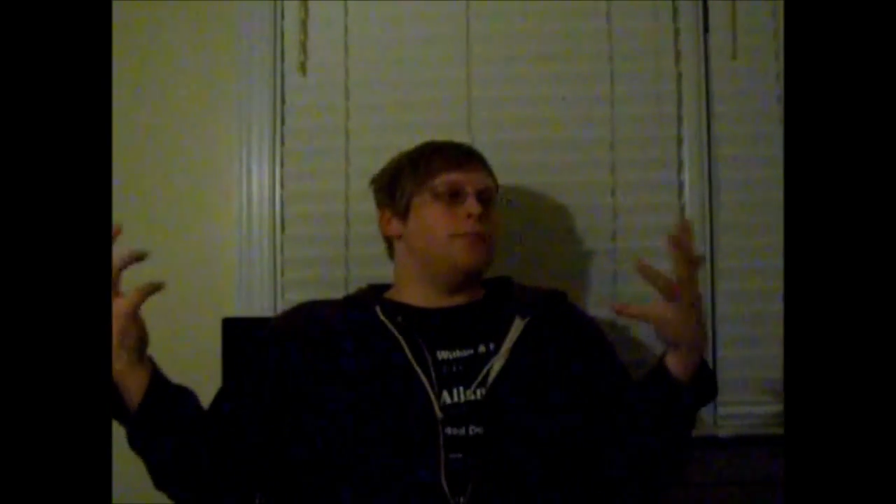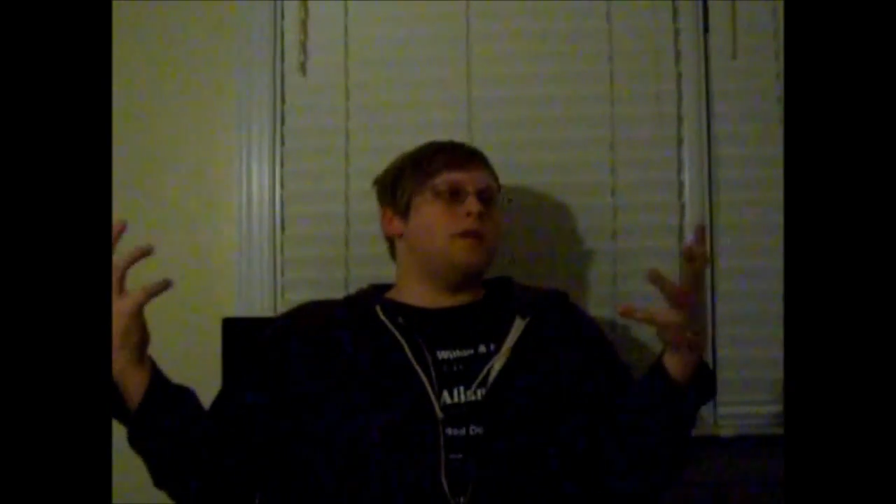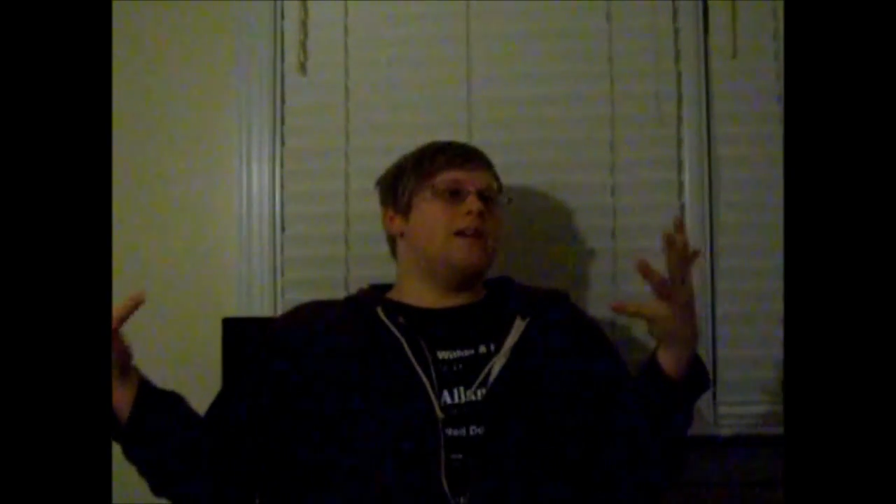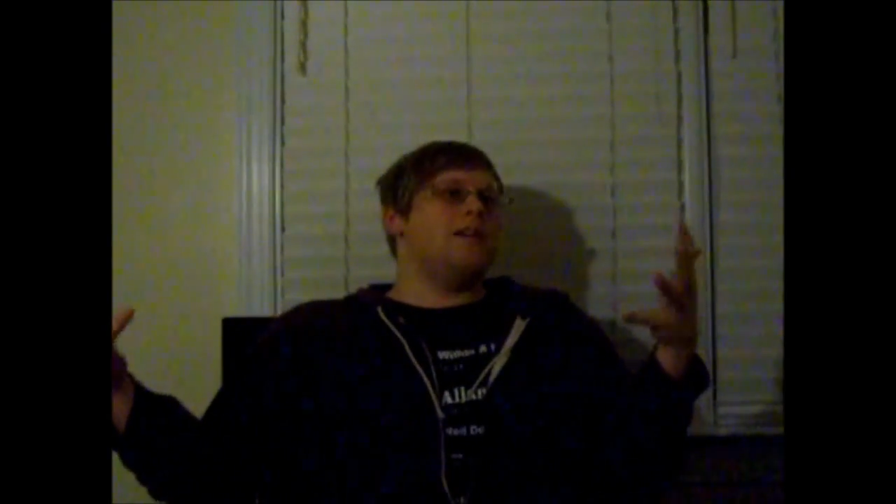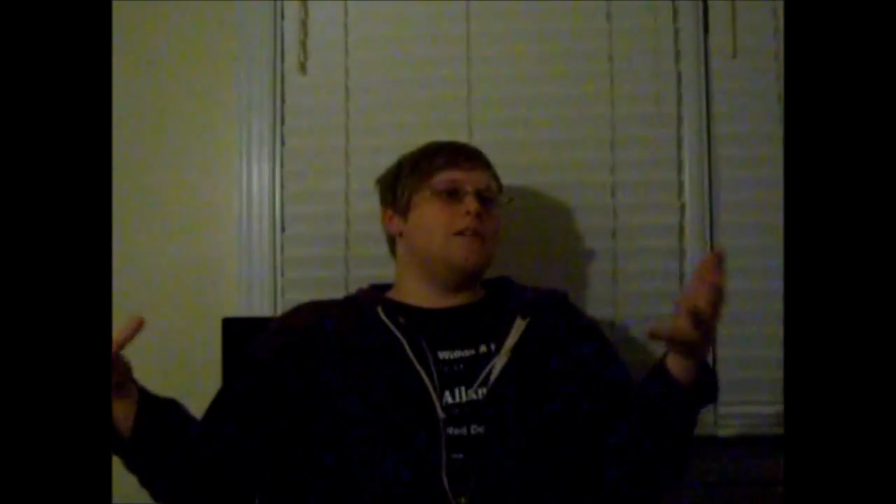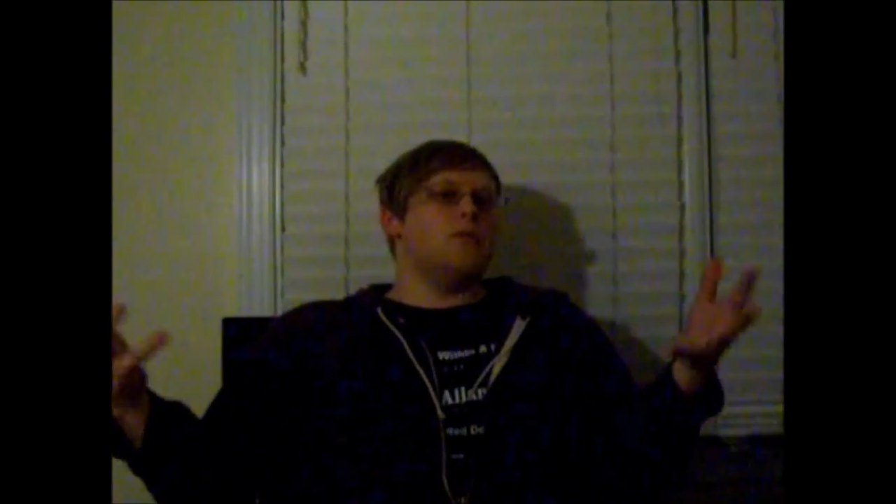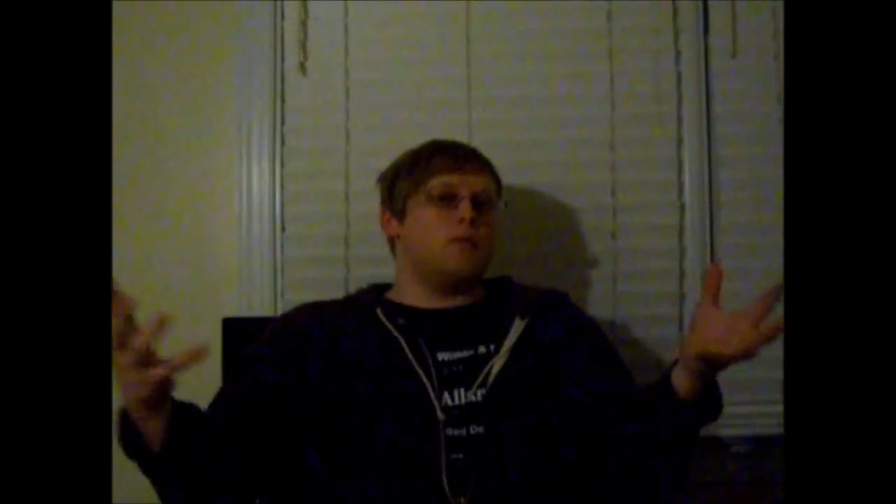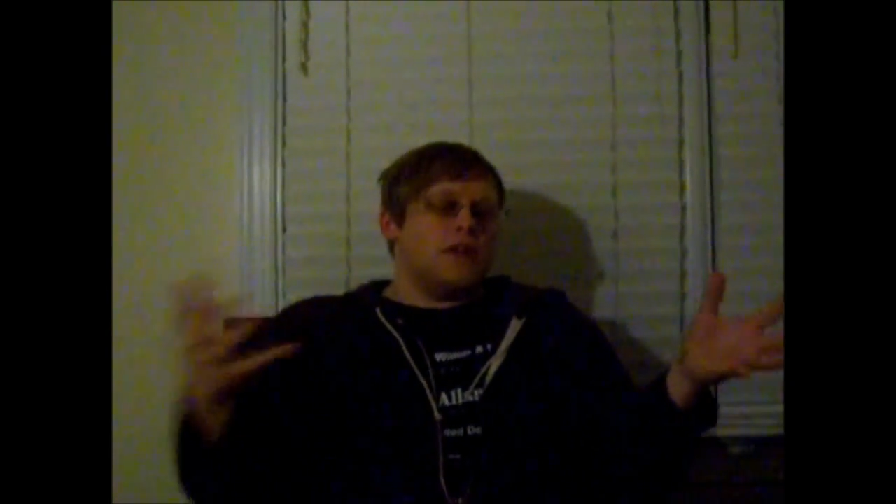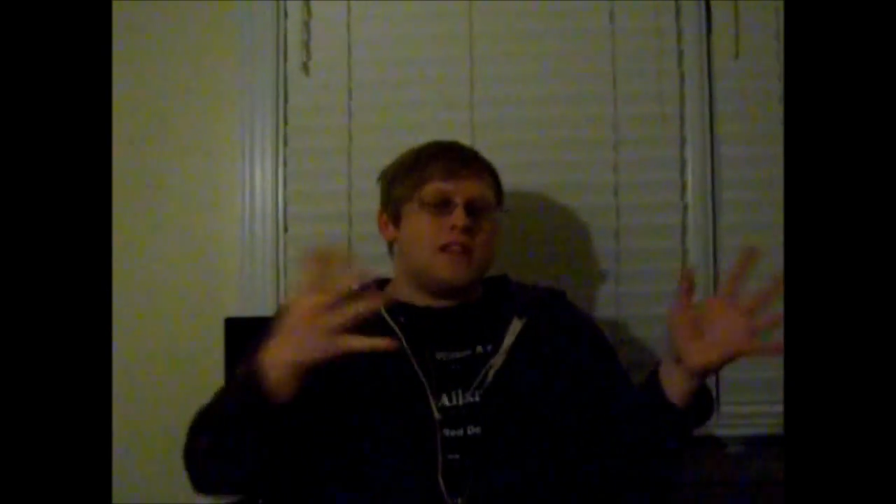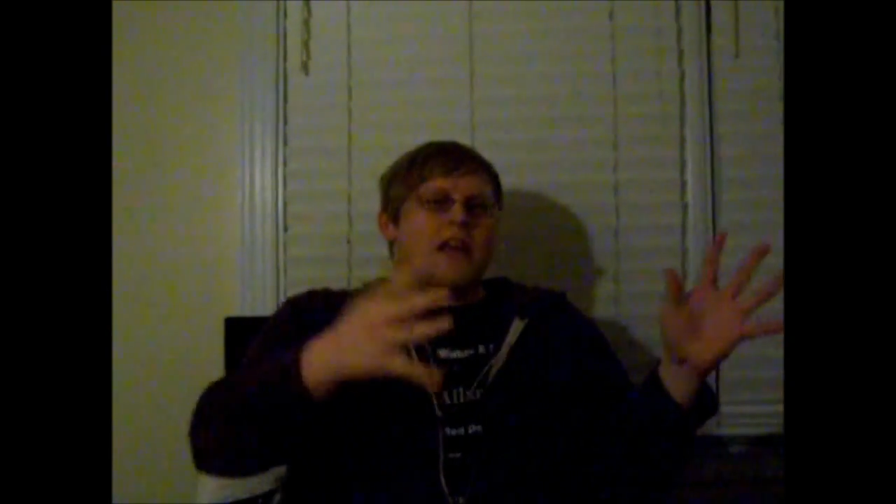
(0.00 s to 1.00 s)
But
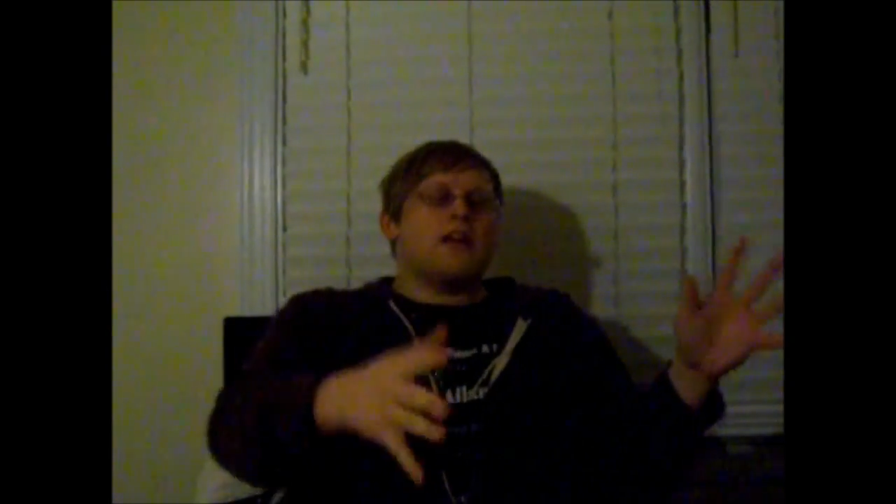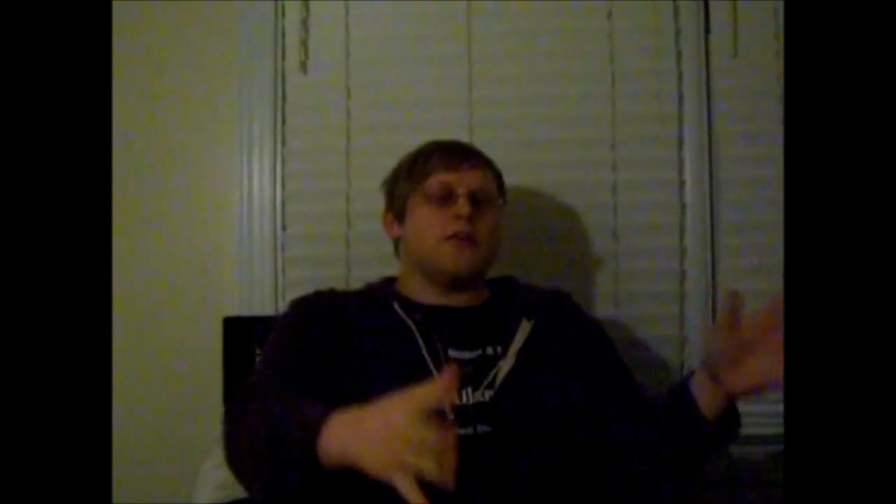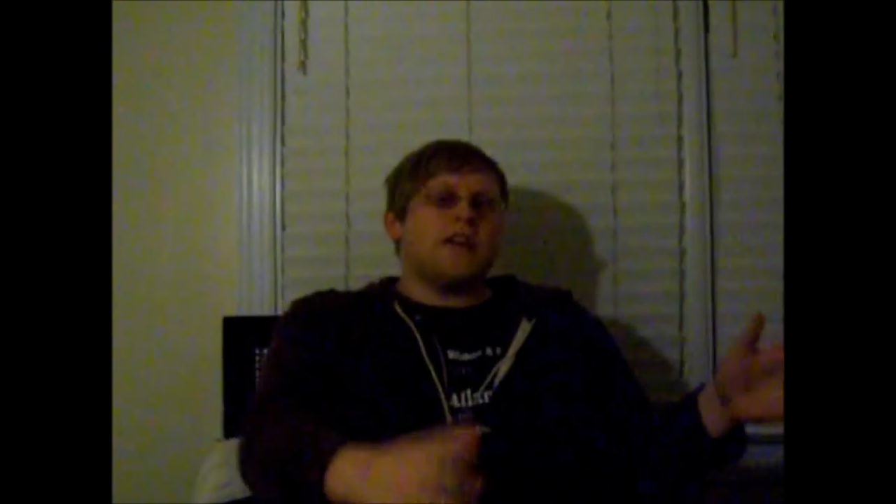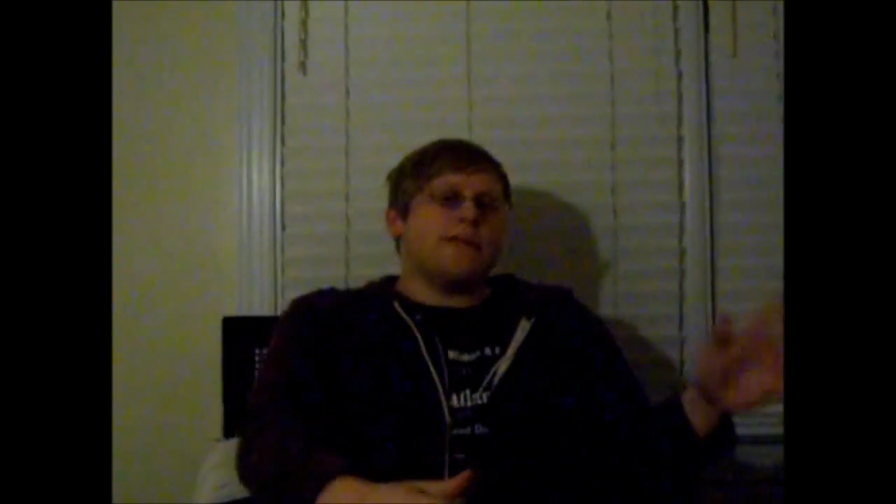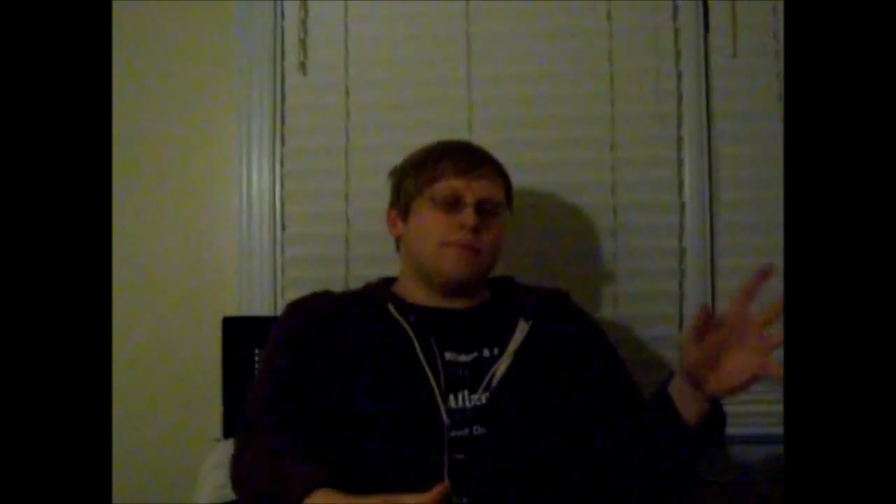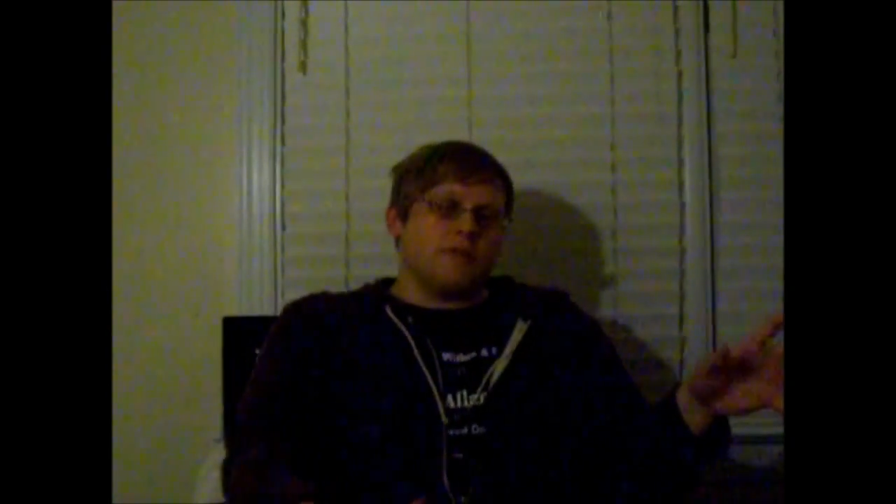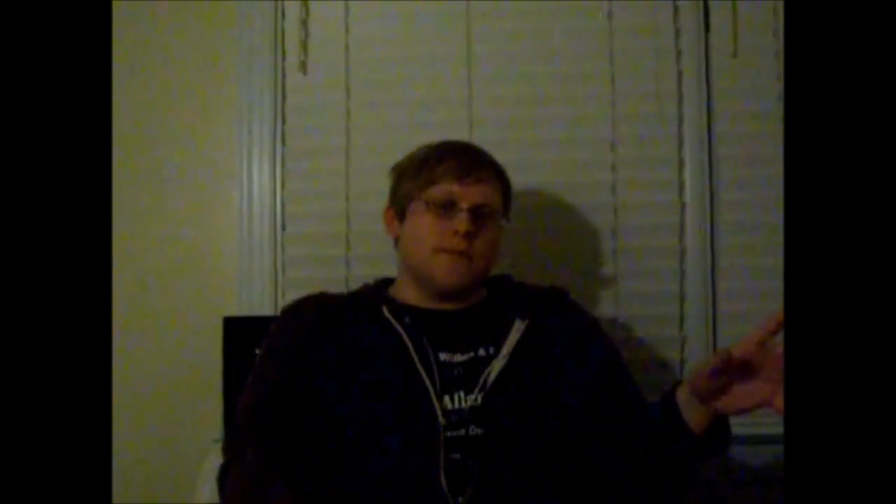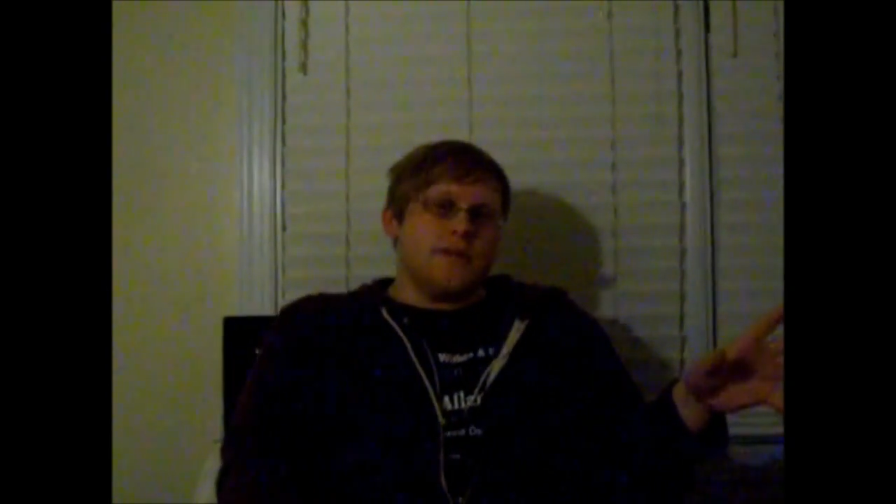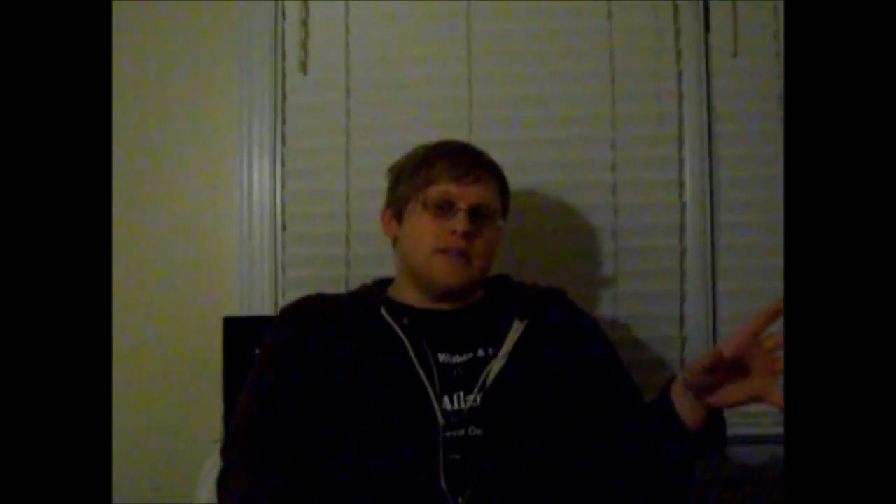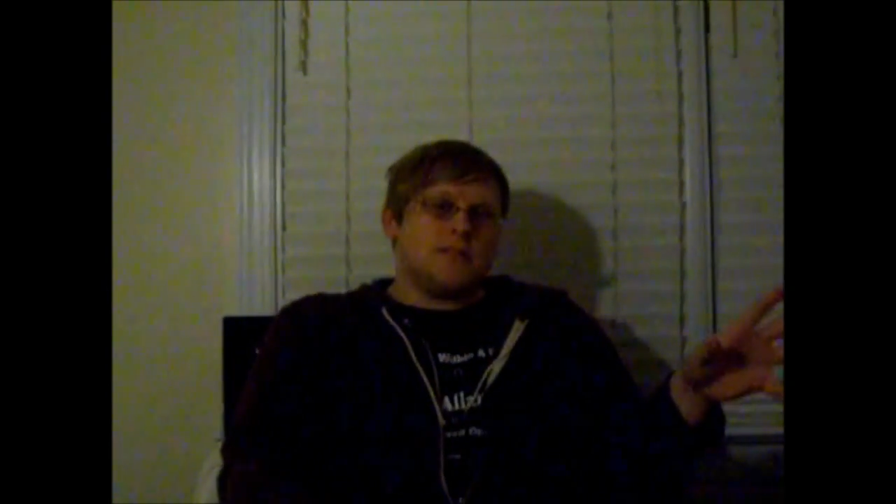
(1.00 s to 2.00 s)
with that great
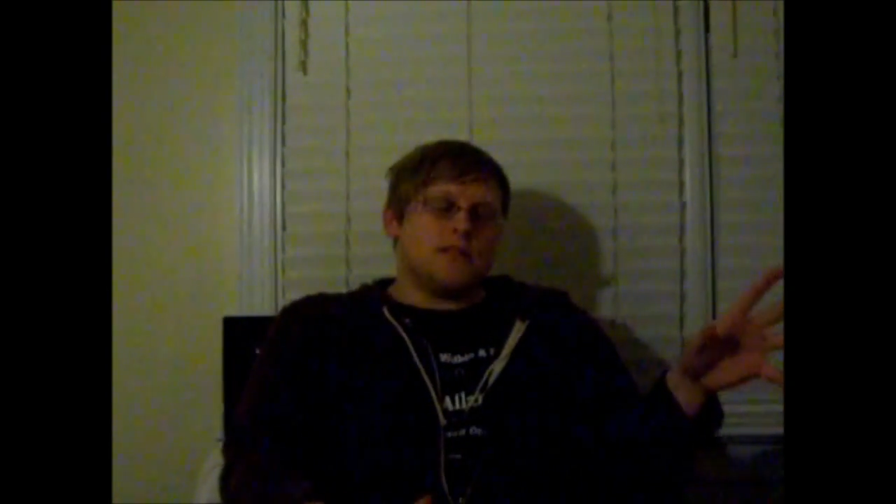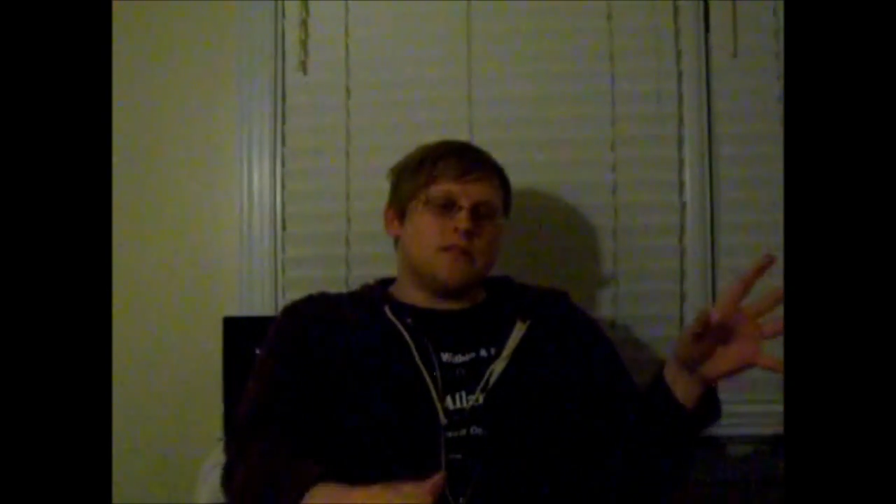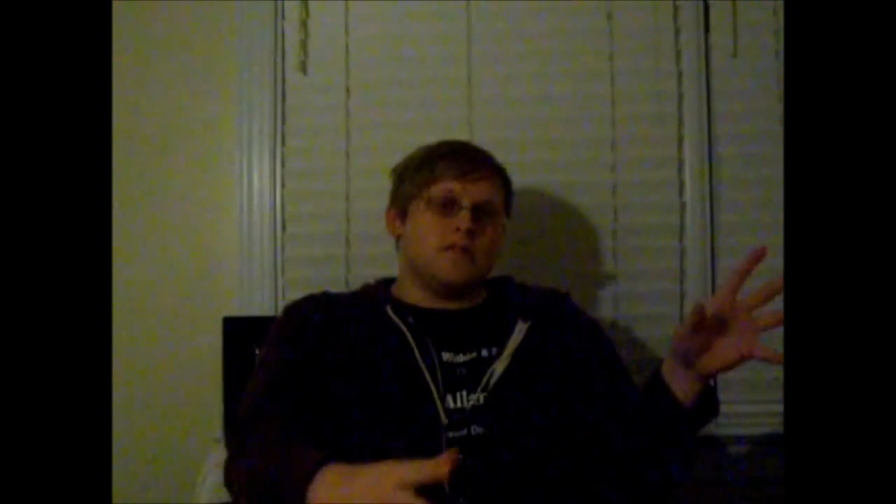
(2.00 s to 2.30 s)
premise,